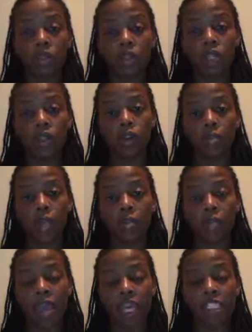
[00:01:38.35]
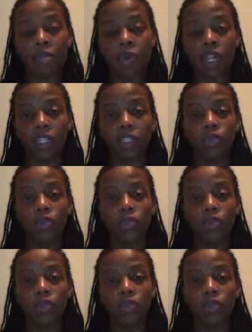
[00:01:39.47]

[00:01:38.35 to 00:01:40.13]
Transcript: So we term that mass practice,